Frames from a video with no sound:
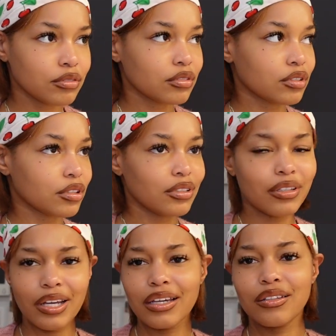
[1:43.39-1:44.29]
So, or
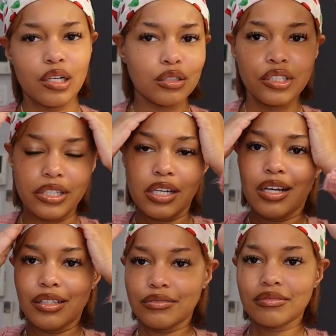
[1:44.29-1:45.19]
they're all dirty
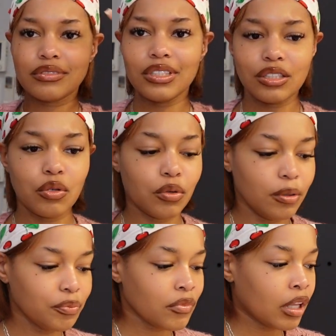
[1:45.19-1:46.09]
and it's cool.
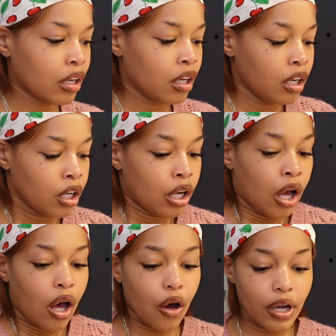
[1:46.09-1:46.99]

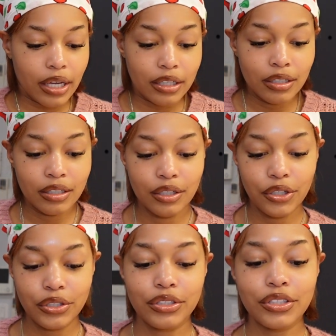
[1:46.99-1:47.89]
Okay,
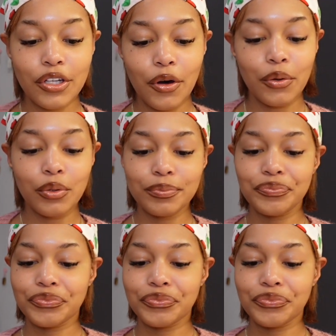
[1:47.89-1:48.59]
so